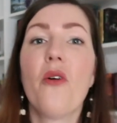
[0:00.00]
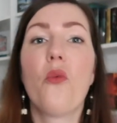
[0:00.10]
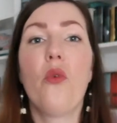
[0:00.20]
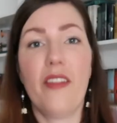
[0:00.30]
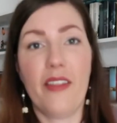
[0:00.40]

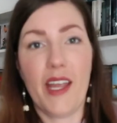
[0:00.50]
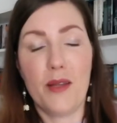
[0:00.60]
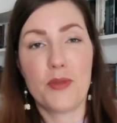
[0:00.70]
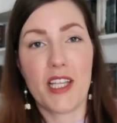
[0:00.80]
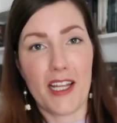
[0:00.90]
with
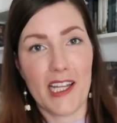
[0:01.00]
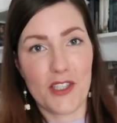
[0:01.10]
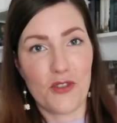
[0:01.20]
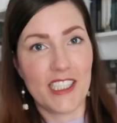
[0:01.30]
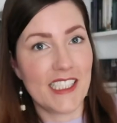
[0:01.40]
a
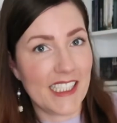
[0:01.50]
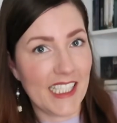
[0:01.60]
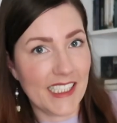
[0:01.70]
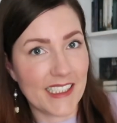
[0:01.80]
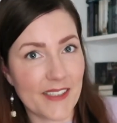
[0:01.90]
psychiatric
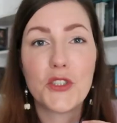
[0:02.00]
disease.